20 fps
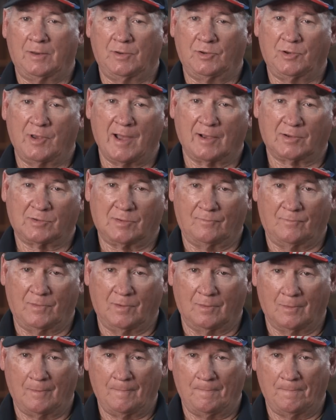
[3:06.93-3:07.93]
to
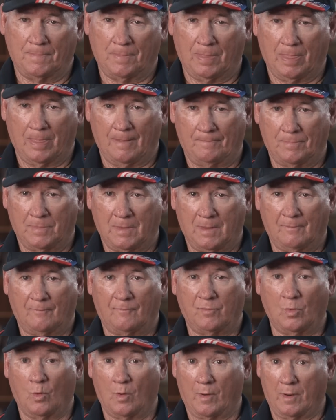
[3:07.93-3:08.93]
Jacksonville,
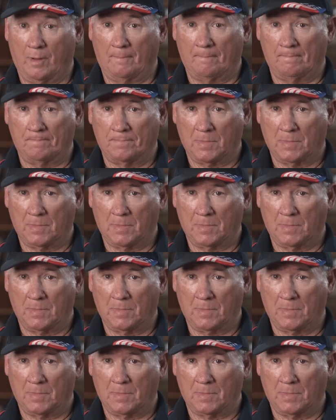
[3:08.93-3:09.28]
Florida.